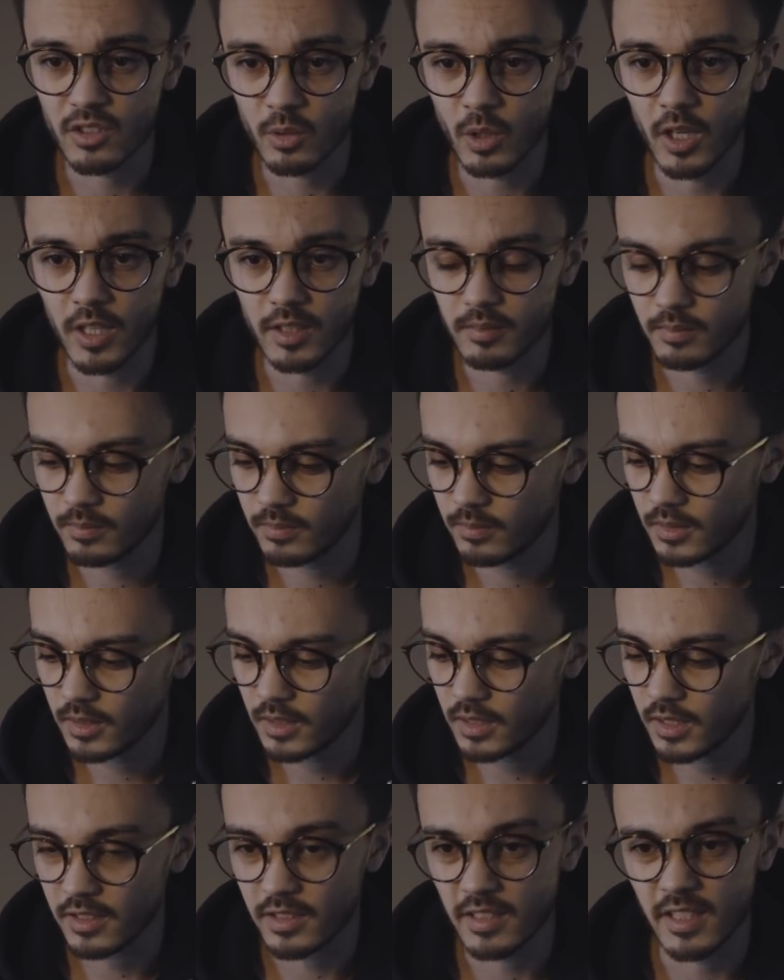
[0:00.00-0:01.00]
it's quite,
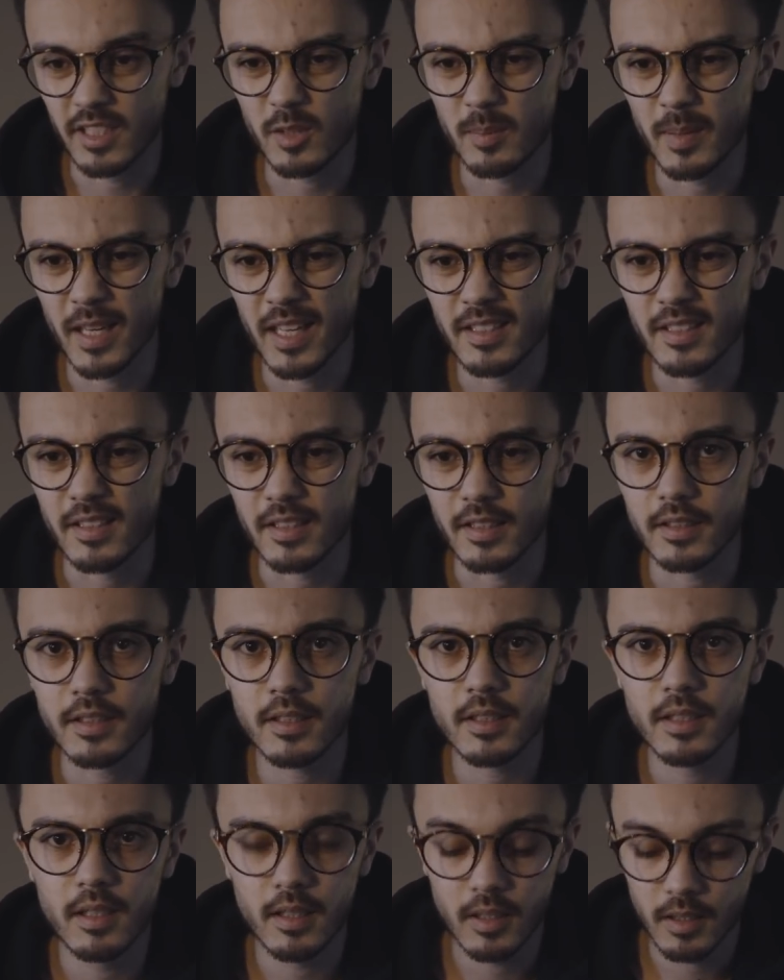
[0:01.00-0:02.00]
as I said, it's plastic,
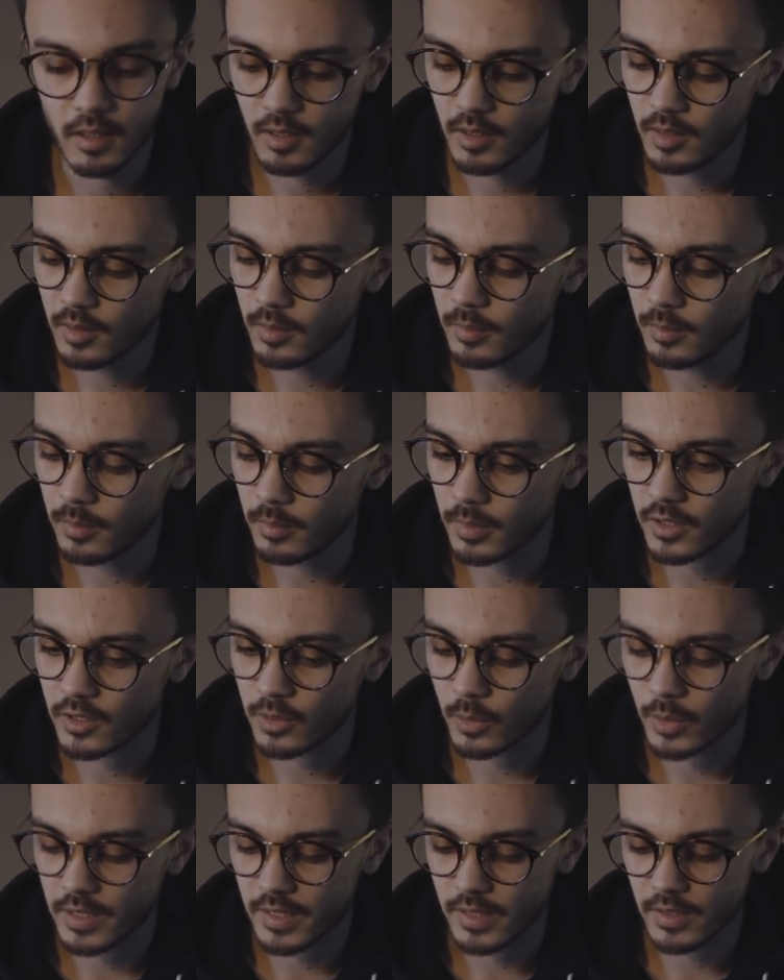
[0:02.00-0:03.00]
but it's
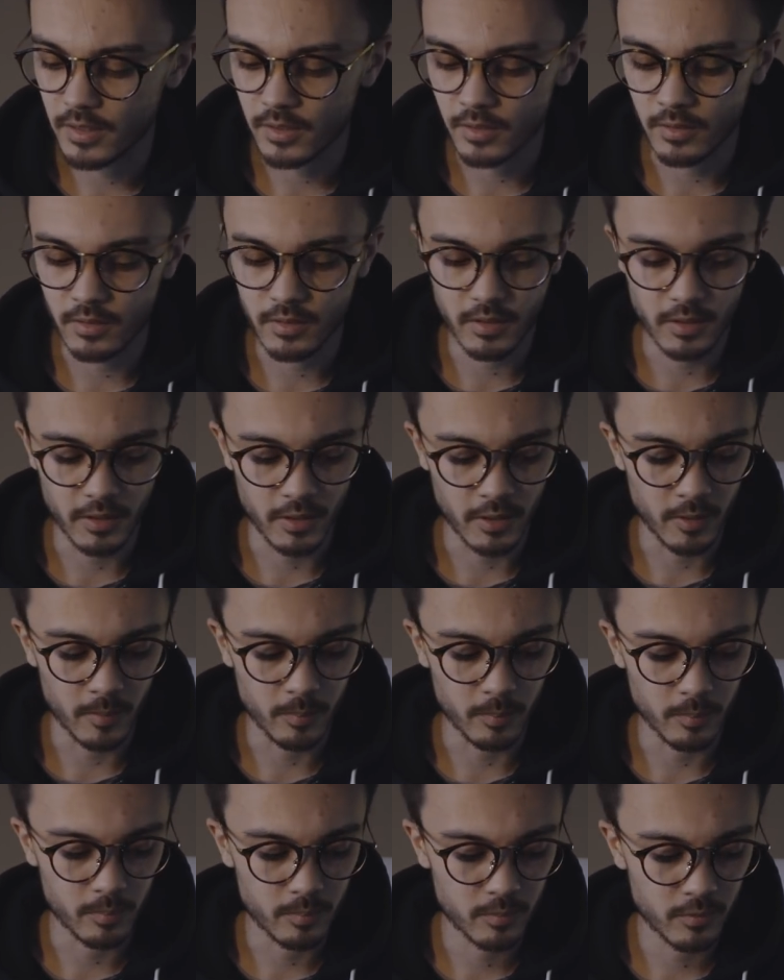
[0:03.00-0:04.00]
quite decent,
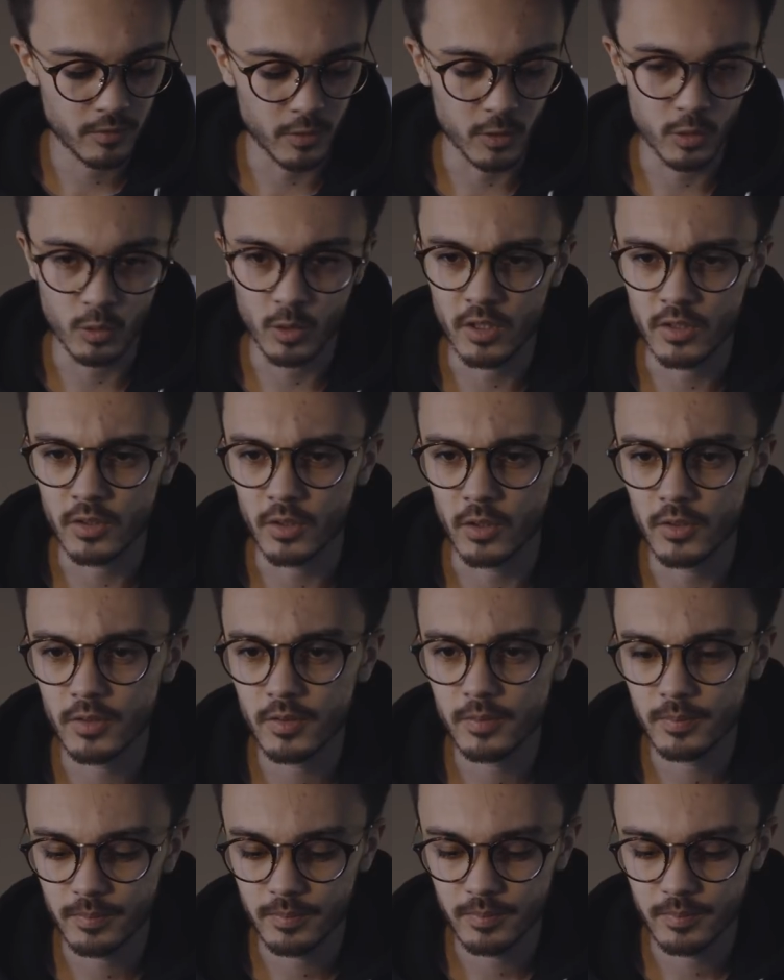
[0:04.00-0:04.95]
feels quite solid.